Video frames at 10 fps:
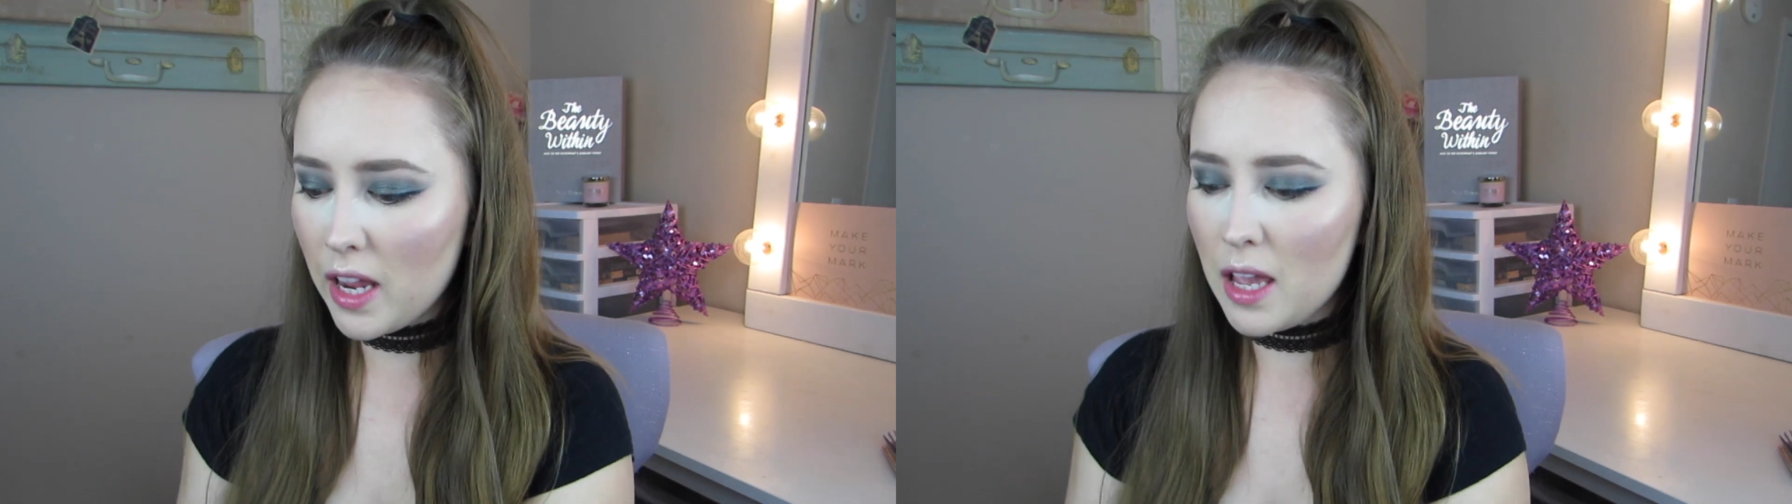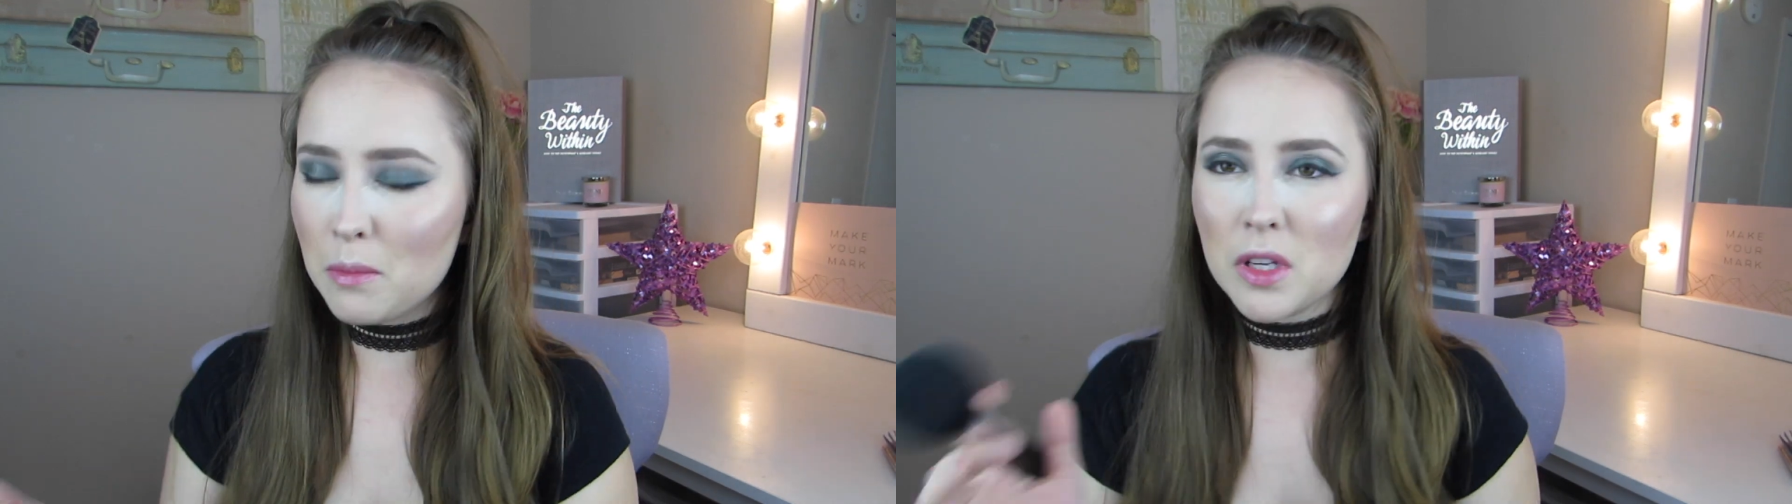
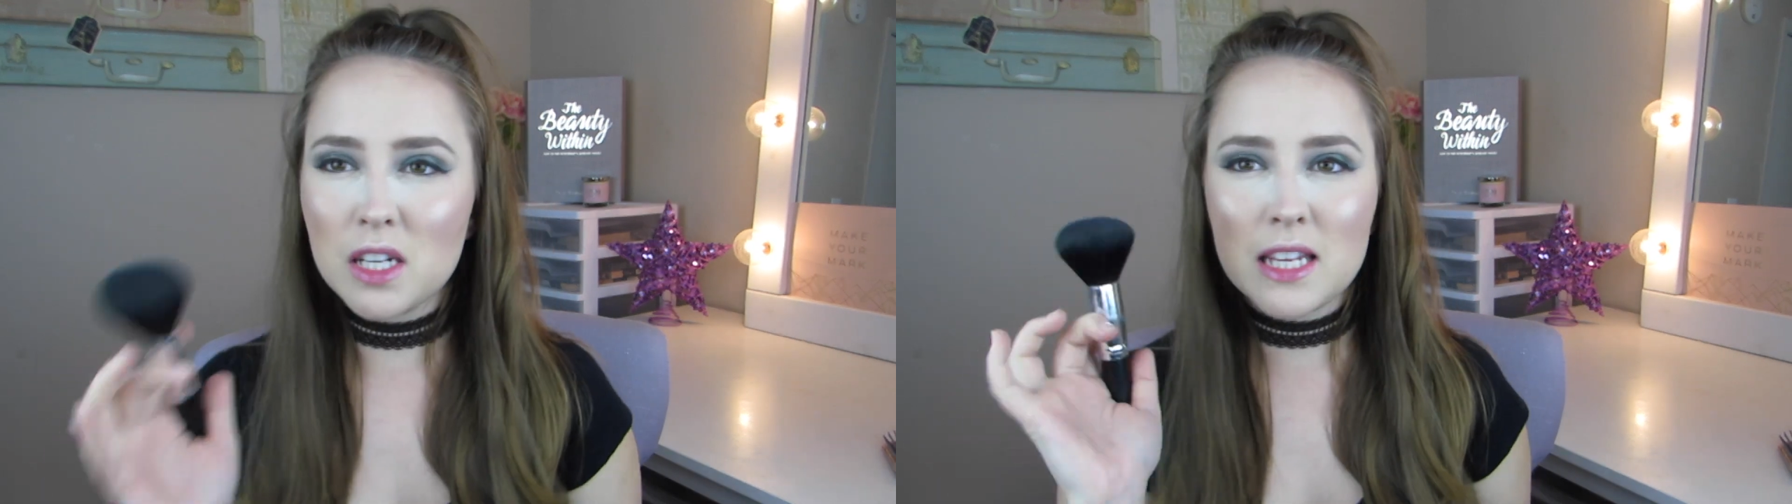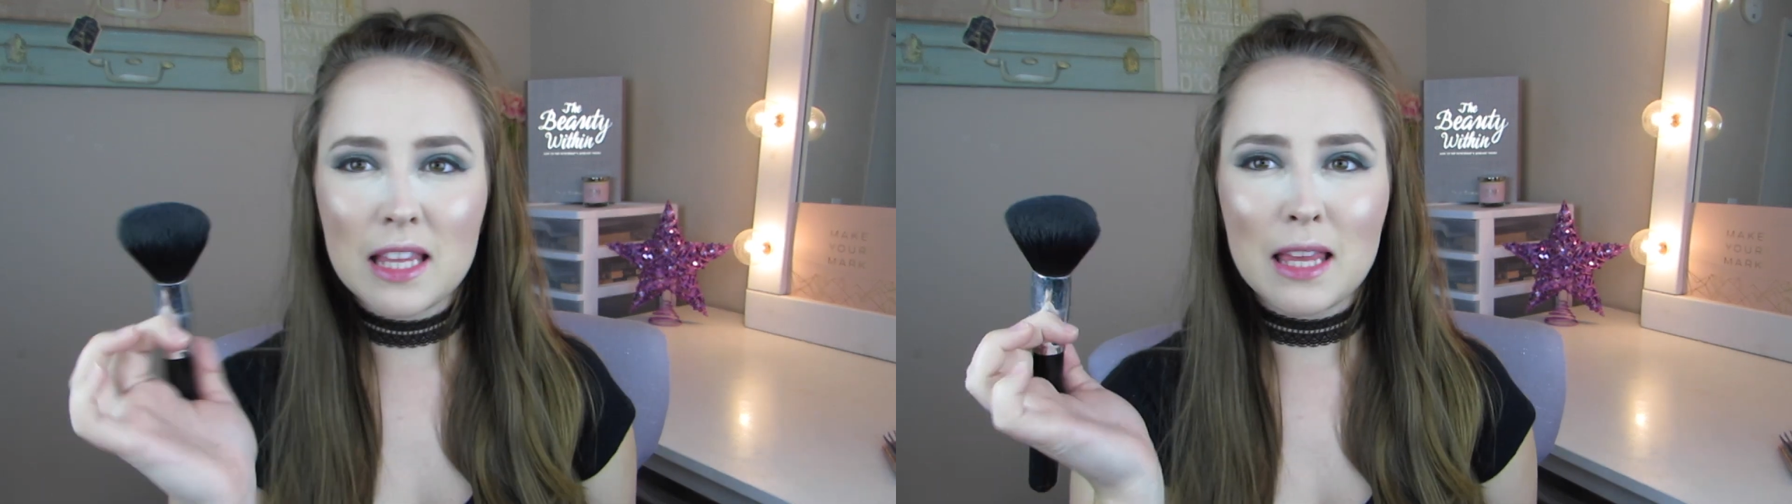I am
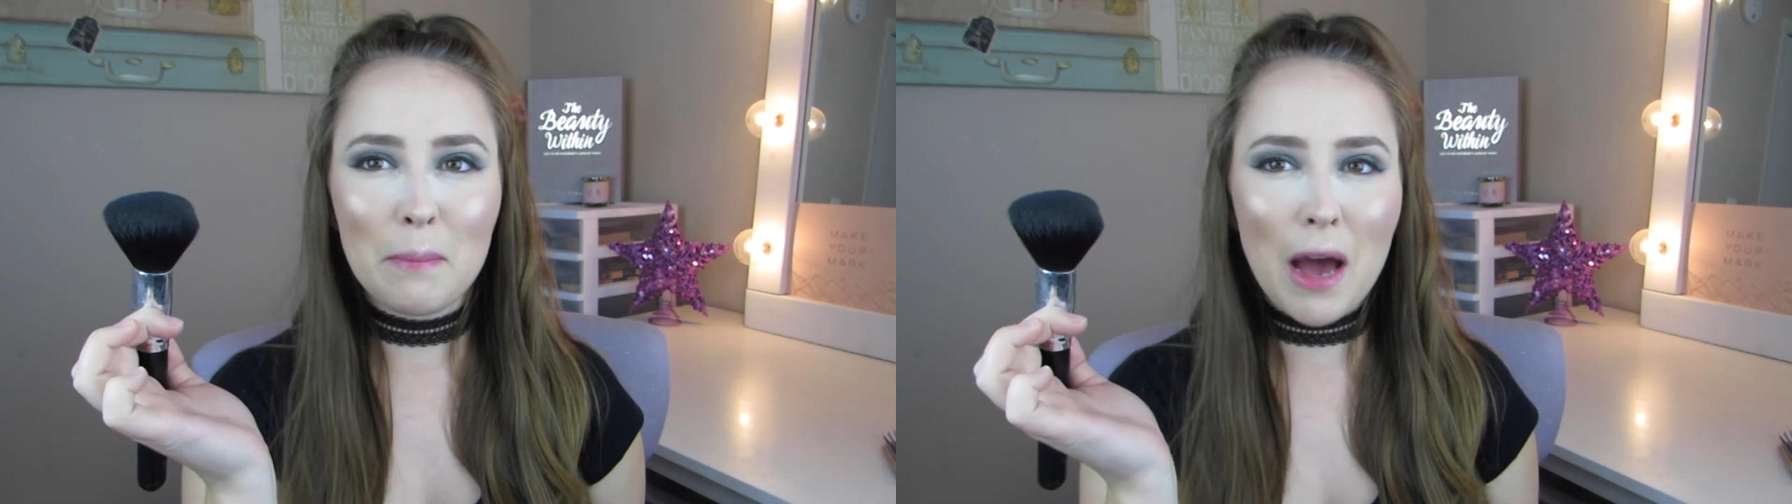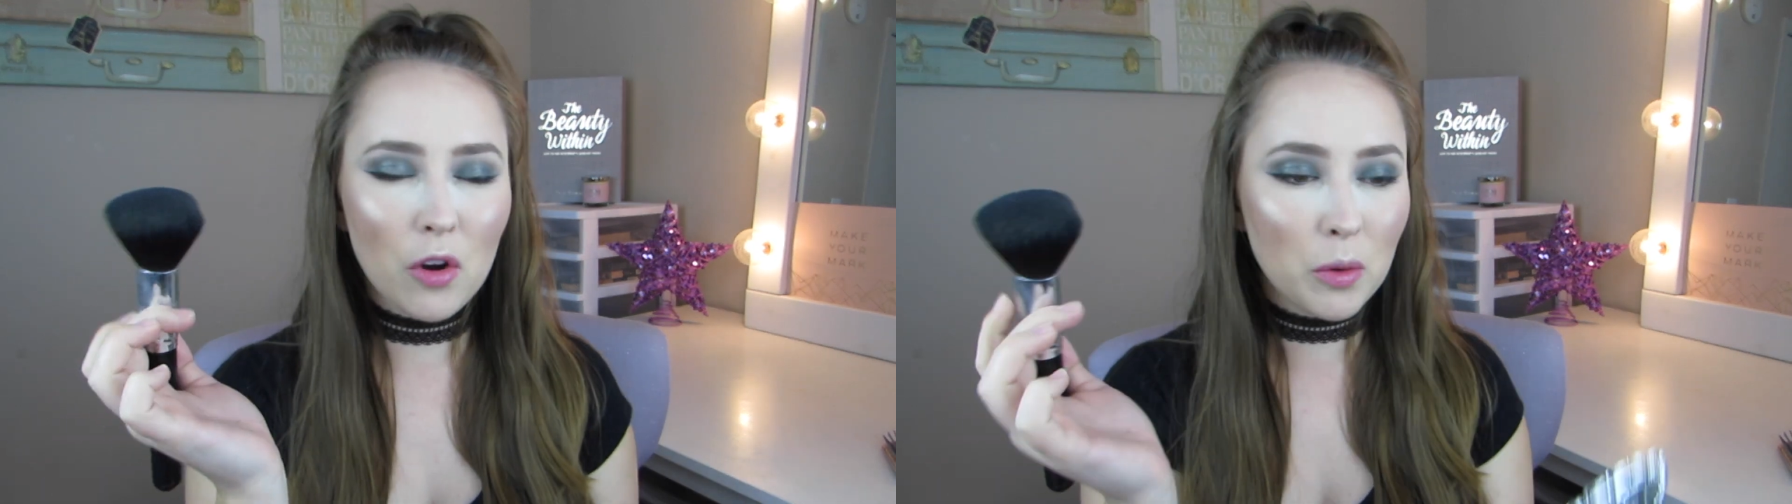gonna take that
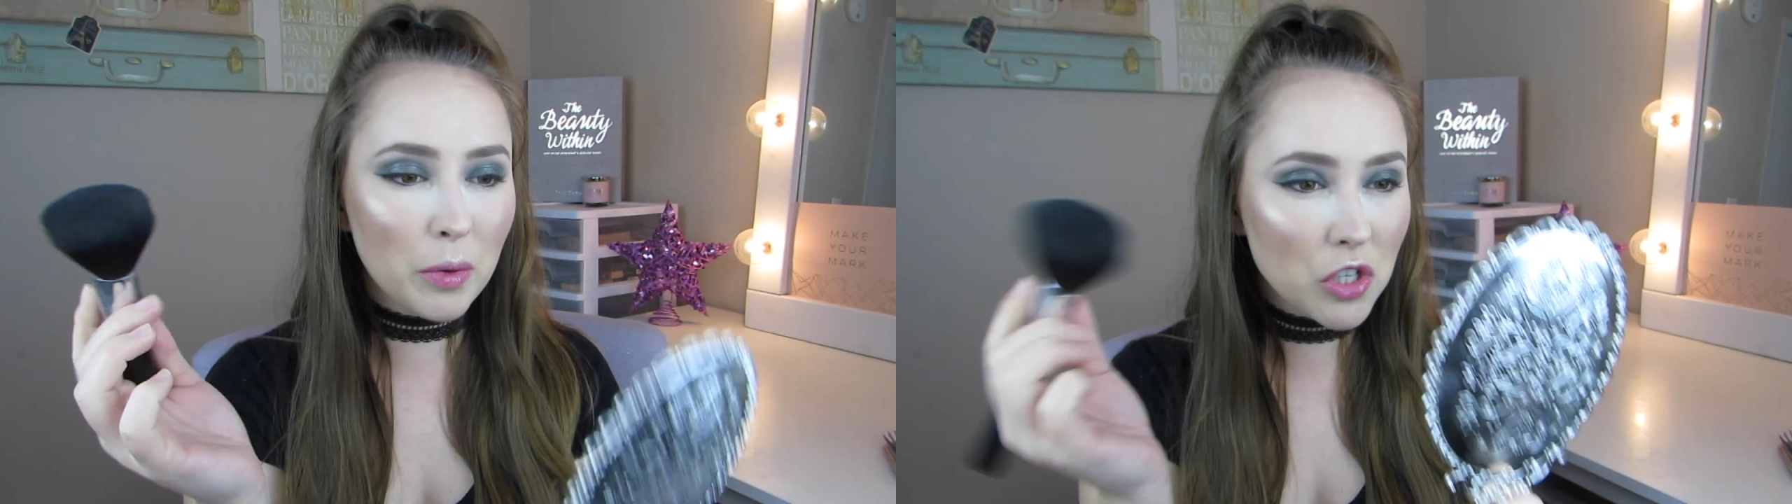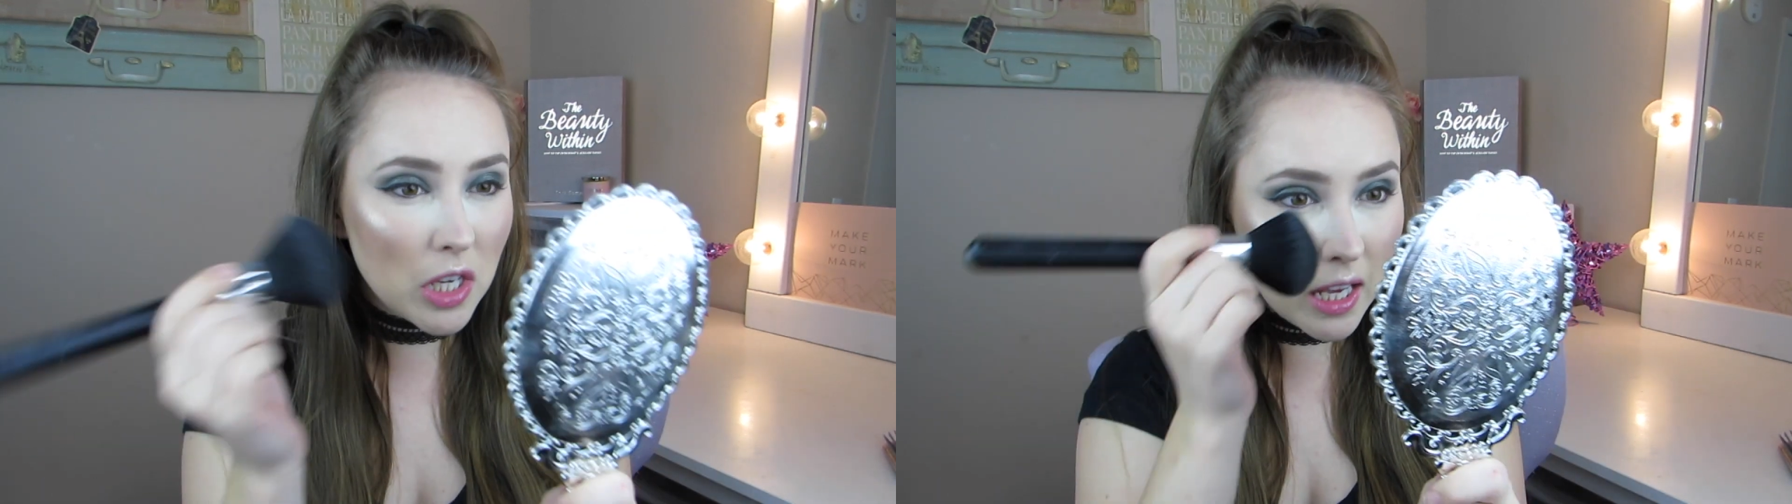powder
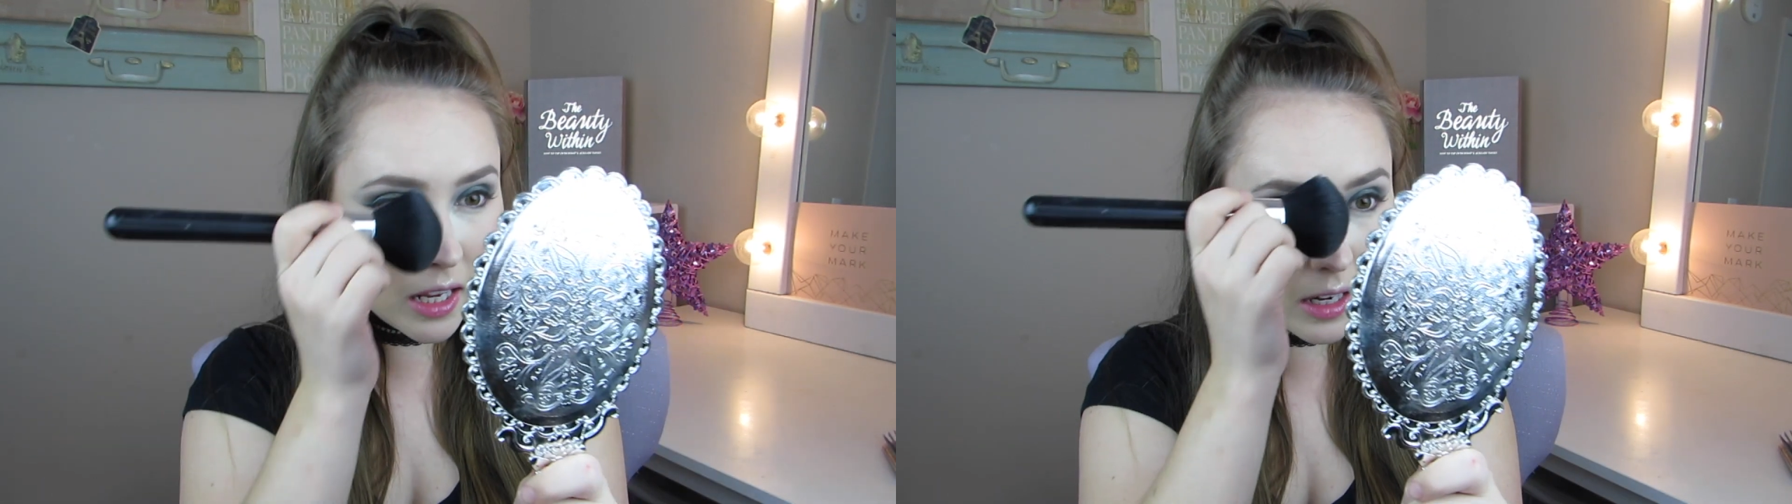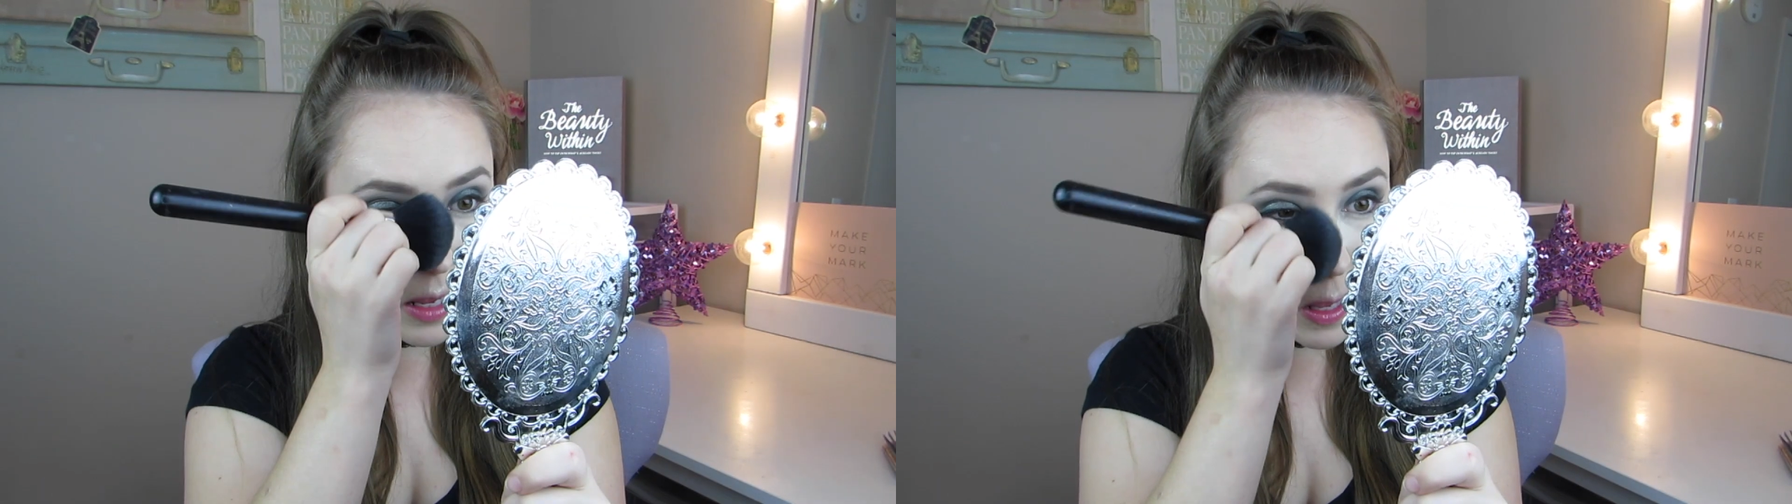brush
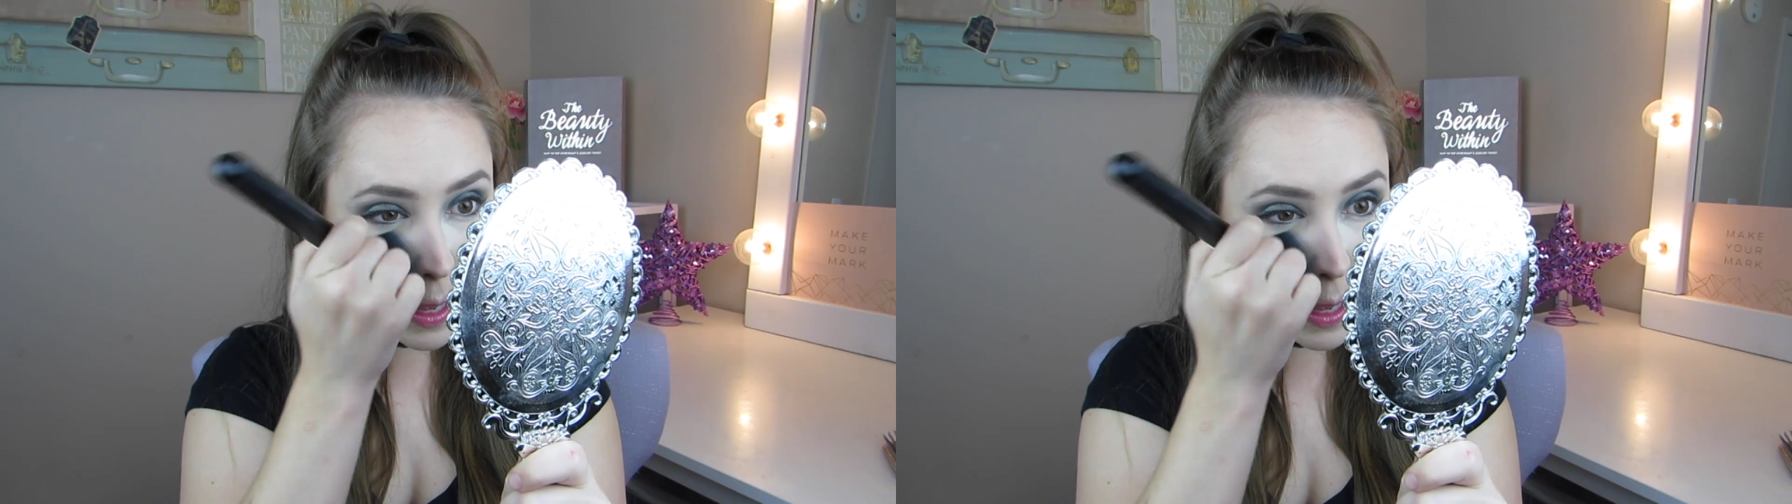again,